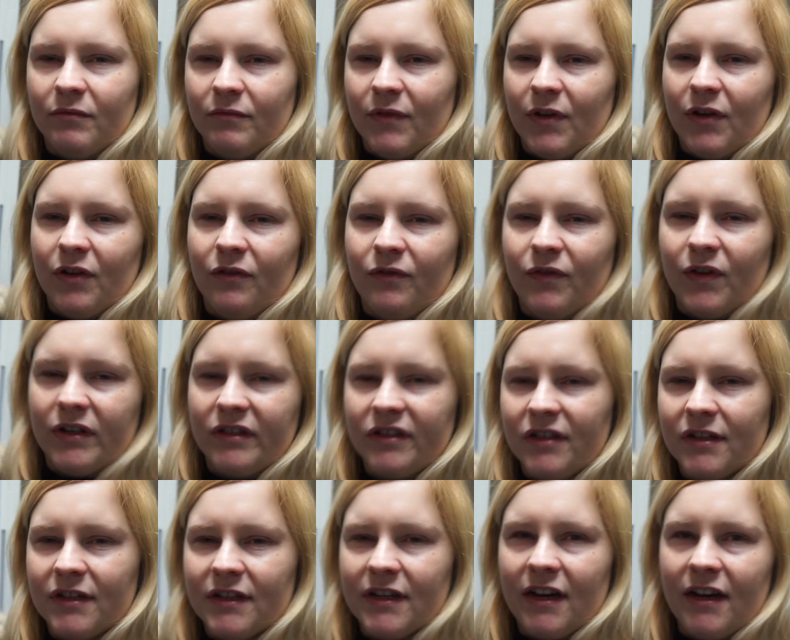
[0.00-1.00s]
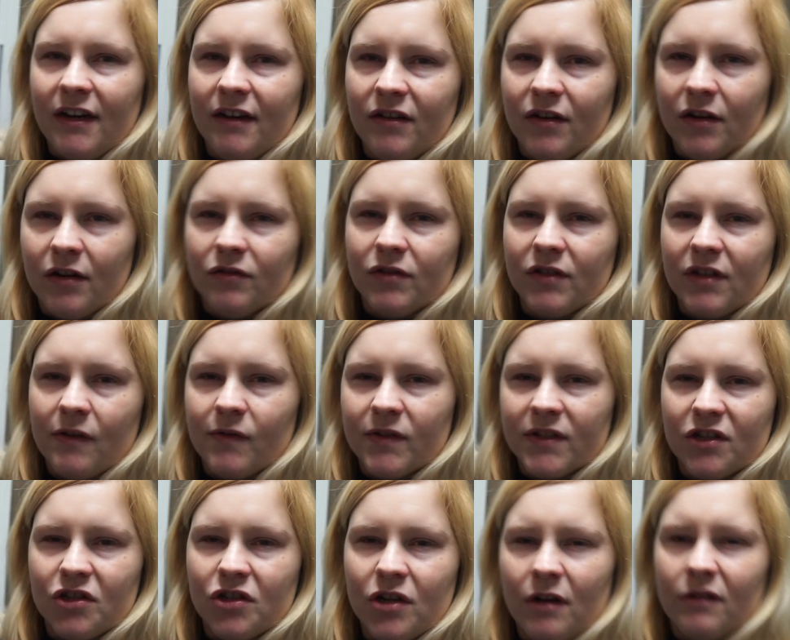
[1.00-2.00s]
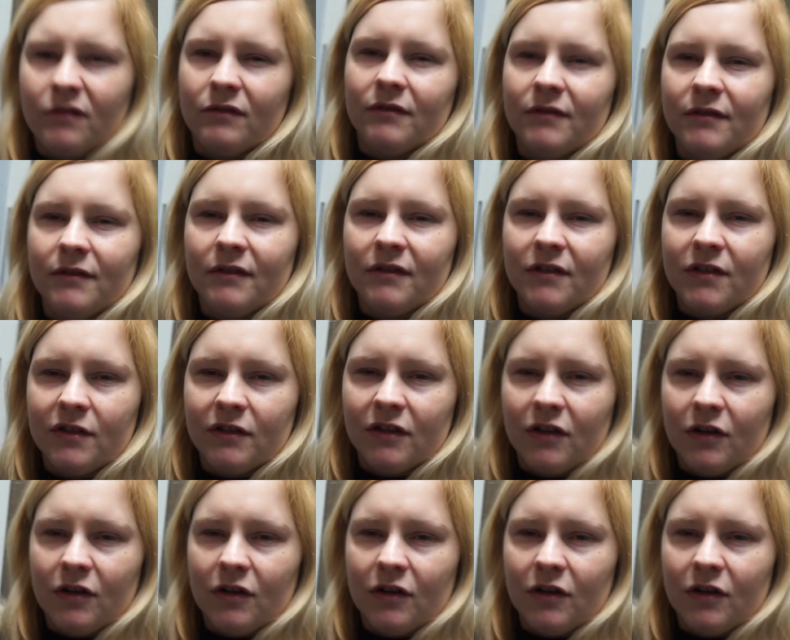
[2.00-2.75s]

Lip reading: then if I was to say, you know, just give us a shout.